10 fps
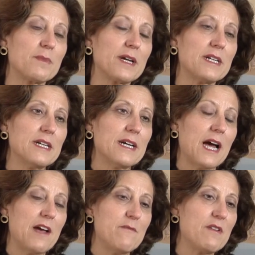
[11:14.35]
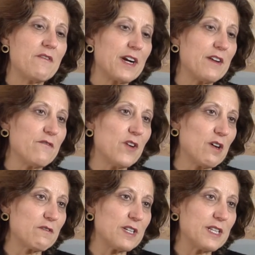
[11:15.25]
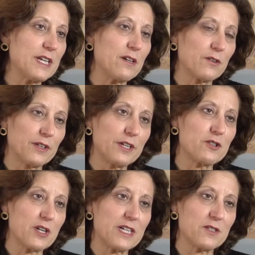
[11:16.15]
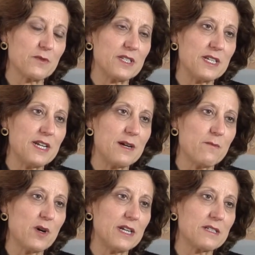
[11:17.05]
But I've been very involved in the earlier trials with T-DM1.